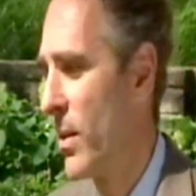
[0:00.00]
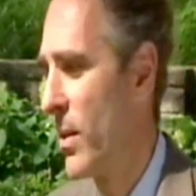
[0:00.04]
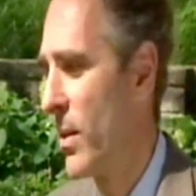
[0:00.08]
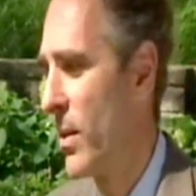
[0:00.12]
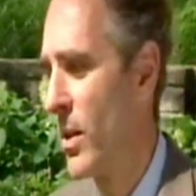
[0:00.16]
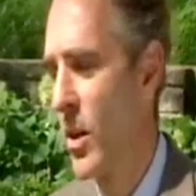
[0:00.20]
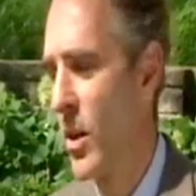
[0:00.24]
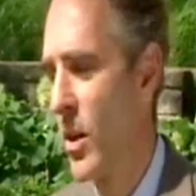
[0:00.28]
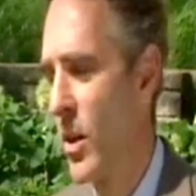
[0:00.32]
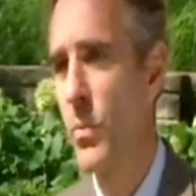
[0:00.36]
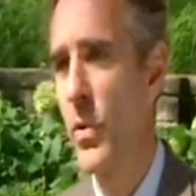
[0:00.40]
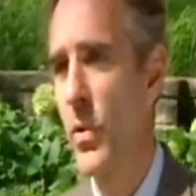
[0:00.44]

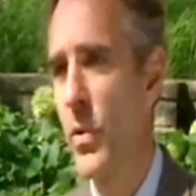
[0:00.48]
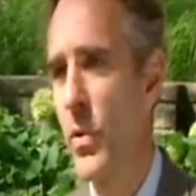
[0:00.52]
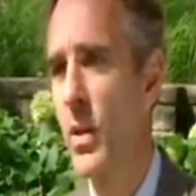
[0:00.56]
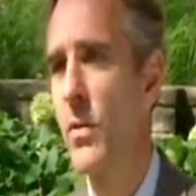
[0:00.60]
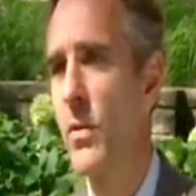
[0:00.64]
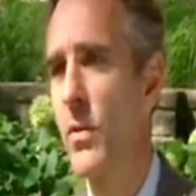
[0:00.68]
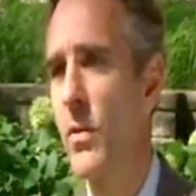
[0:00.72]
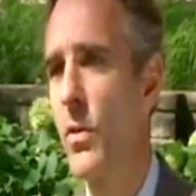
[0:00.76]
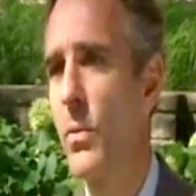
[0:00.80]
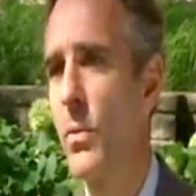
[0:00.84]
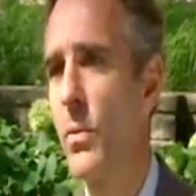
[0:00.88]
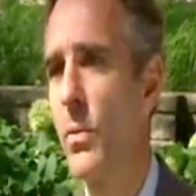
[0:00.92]
they're not
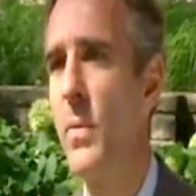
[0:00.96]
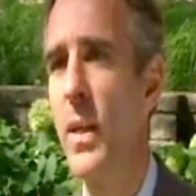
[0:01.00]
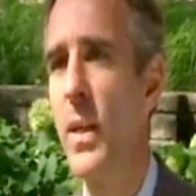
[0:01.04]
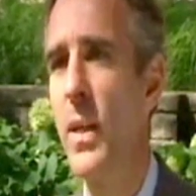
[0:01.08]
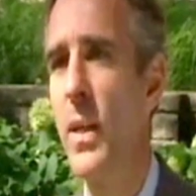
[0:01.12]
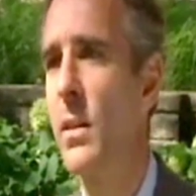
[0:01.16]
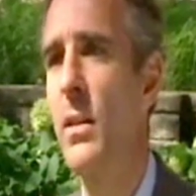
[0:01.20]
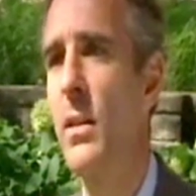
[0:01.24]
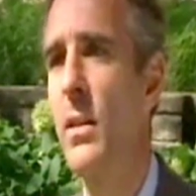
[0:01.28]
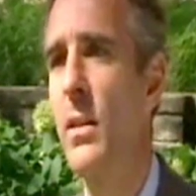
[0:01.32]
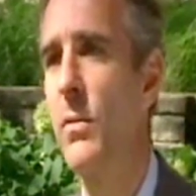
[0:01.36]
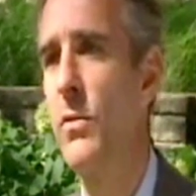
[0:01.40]
part of the
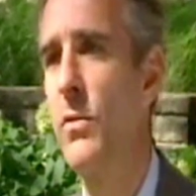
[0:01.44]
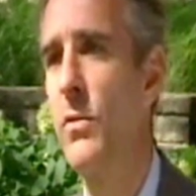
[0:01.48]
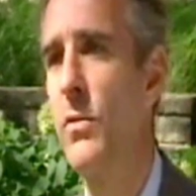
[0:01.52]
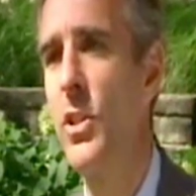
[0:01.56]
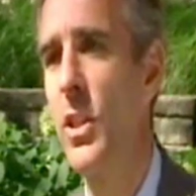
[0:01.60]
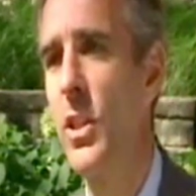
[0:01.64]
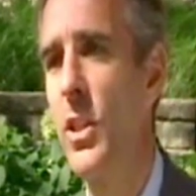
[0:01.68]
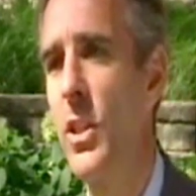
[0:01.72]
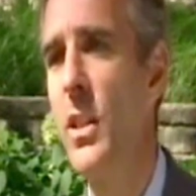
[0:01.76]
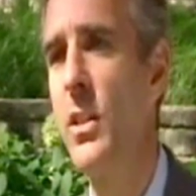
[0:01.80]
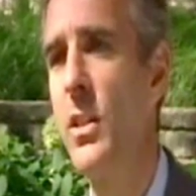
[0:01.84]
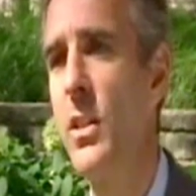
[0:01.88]
milk, of
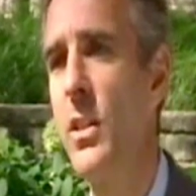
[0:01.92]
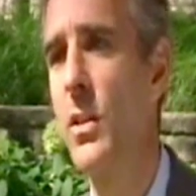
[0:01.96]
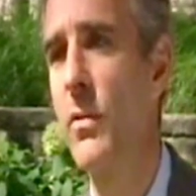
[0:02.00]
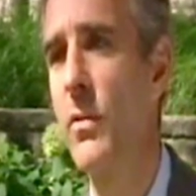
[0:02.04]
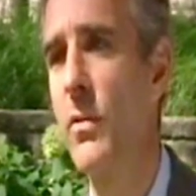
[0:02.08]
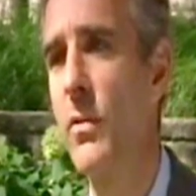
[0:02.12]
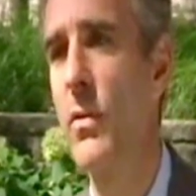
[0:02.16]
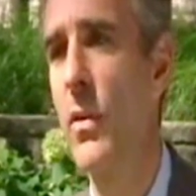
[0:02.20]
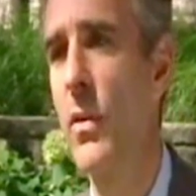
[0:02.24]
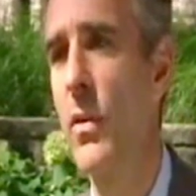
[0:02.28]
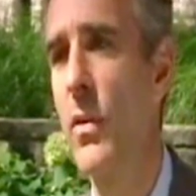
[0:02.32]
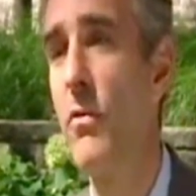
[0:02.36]
cheese,
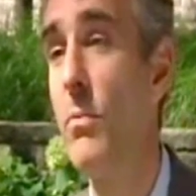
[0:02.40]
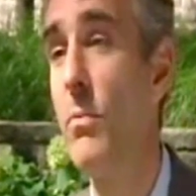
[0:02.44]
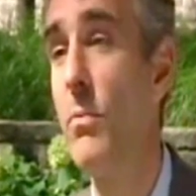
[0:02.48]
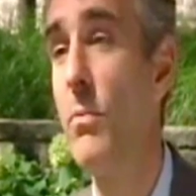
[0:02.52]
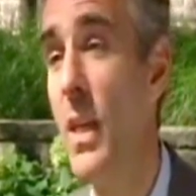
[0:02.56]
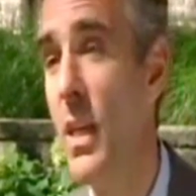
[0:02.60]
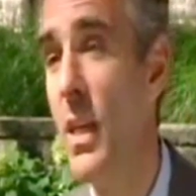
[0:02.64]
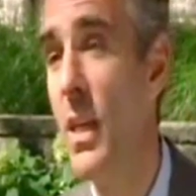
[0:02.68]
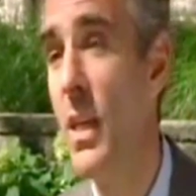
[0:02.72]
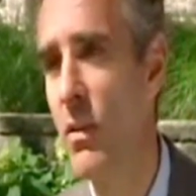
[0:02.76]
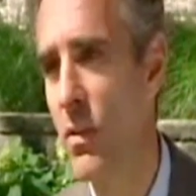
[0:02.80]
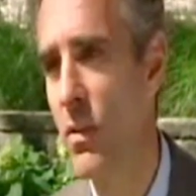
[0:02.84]
of
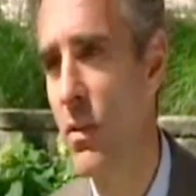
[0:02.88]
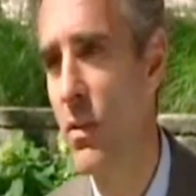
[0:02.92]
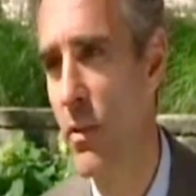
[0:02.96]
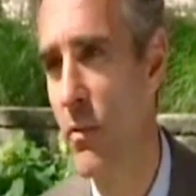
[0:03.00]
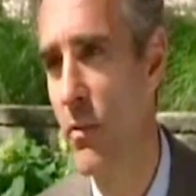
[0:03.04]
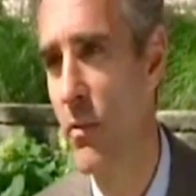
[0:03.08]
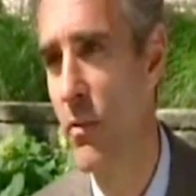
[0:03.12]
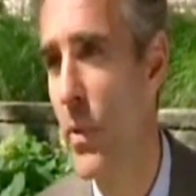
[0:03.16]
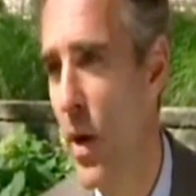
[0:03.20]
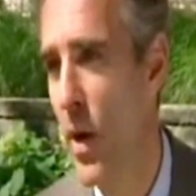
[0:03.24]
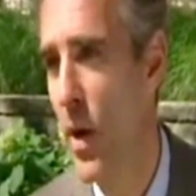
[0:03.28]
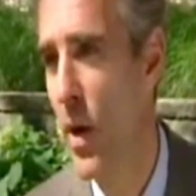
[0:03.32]
meat,
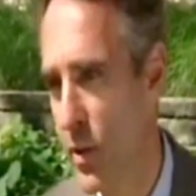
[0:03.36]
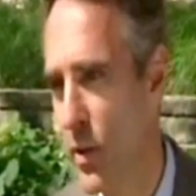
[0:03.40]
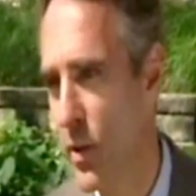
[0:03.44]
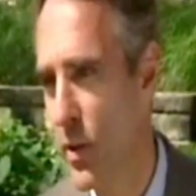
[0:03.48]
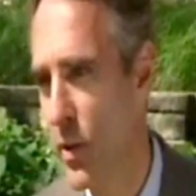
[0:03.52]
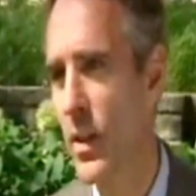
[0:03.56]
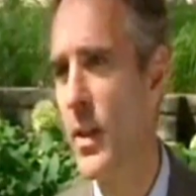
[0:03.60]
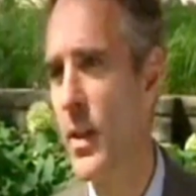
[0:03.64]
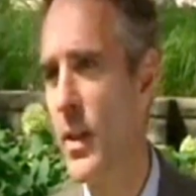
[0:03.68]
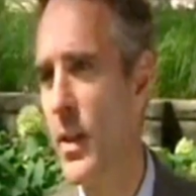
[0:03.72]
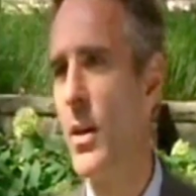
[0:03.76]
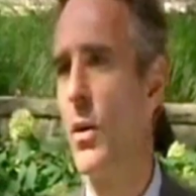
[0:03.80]
of
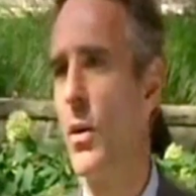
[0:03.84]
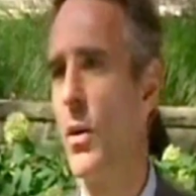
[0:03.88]
butter,